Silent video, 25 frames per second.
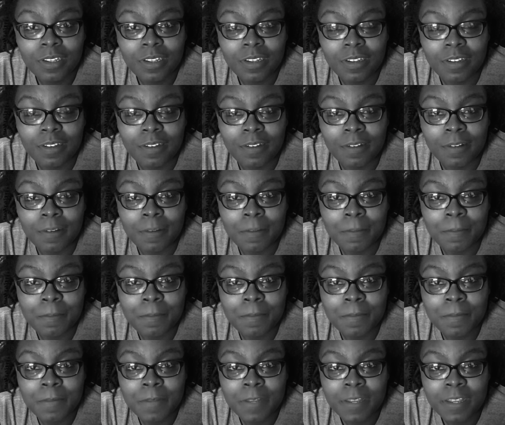Um,
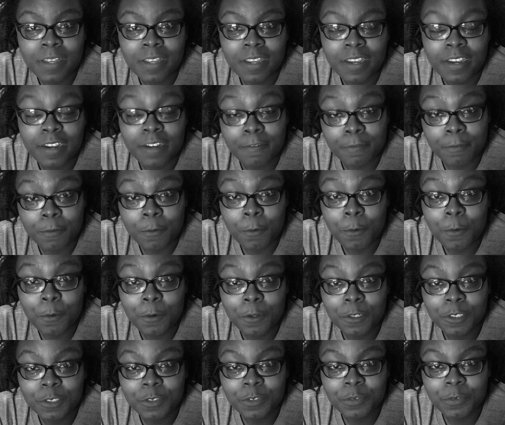and of
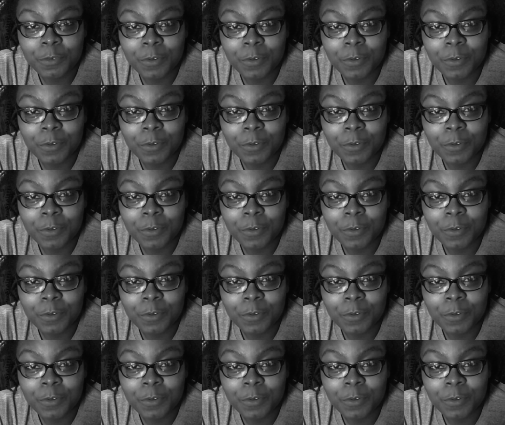course,